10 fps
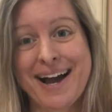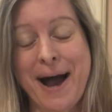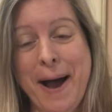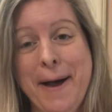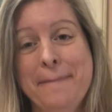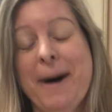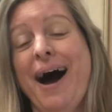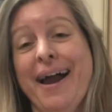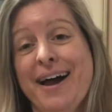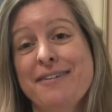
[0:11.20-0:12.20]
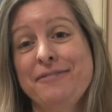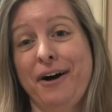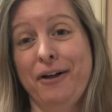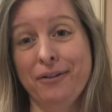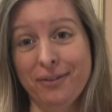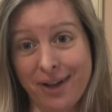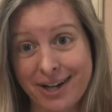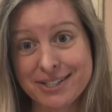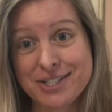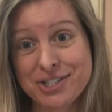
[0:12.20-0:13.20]
I have a
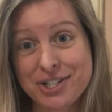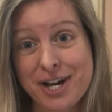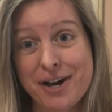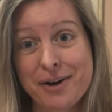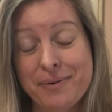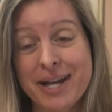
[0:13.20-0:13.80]
lot to show